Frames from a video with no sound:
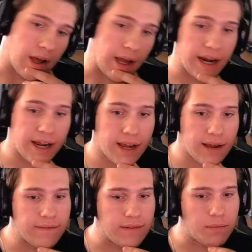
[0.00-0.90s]
I
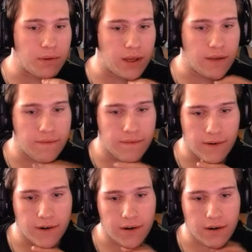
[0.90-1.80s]
have to play
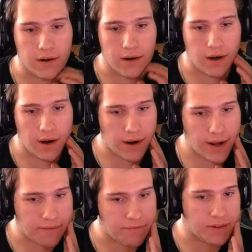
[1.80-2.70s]
for
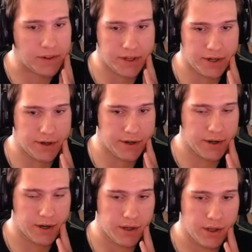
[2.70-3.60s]
Navalier,
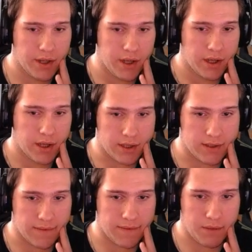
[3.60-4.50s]
because
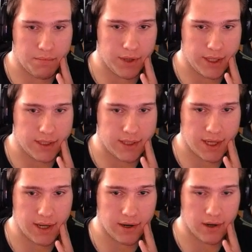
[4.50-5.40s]
if he plays
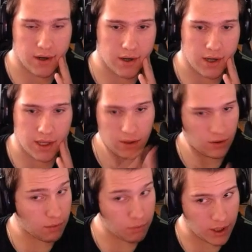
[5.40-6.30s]
here, he can
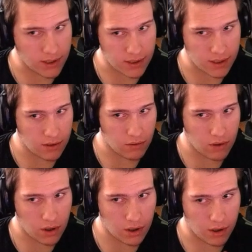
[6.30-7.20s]
only play a single
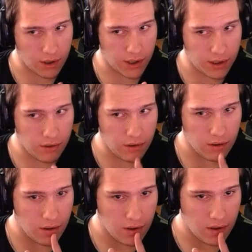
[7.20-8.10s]
card.
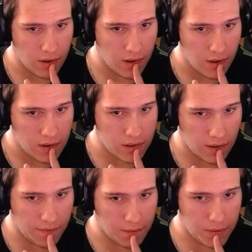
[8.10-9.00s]
So
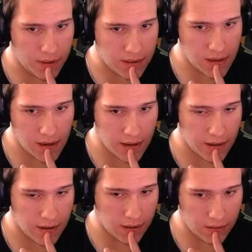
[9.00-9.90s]
if he plays
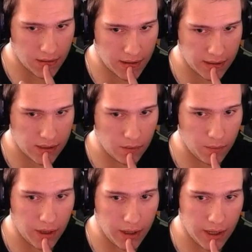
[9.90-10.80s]
here, then I still
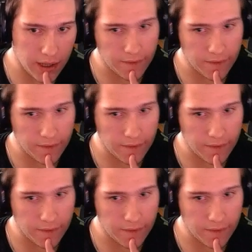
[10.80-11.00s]
win here.